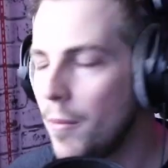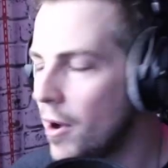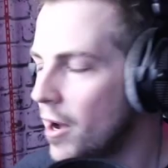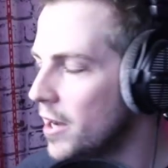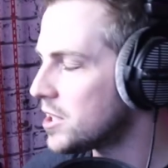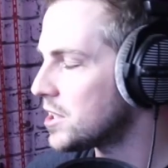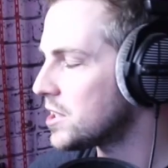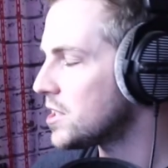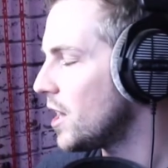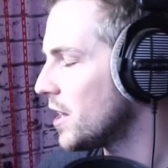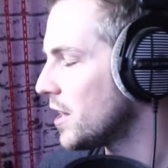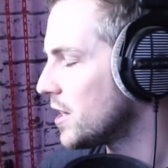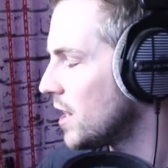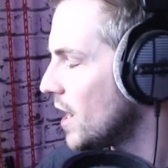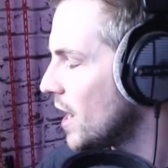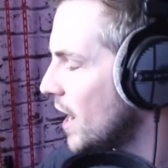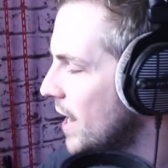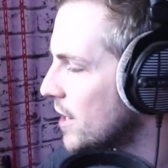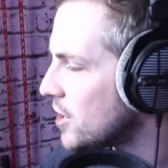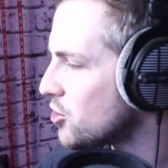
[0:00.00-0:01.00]
I just like an
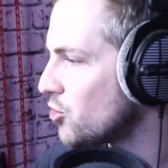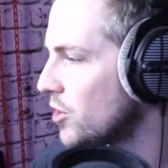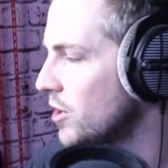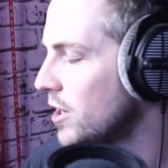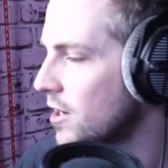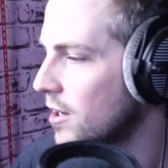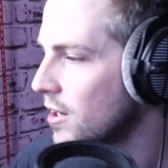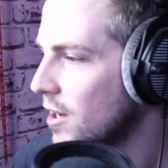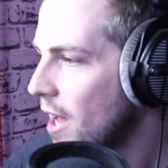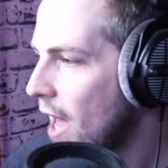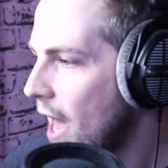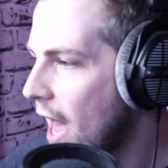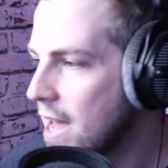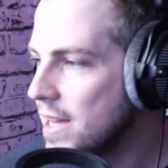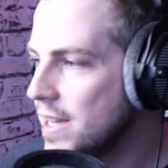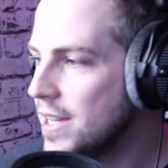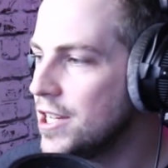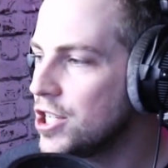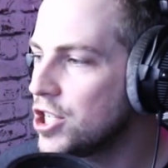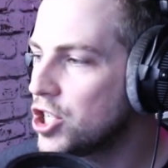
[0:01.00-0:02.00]
electric
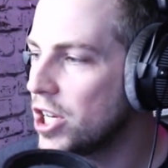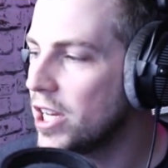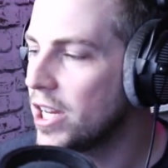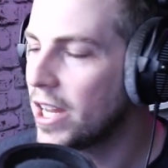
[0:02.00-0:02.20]
AEG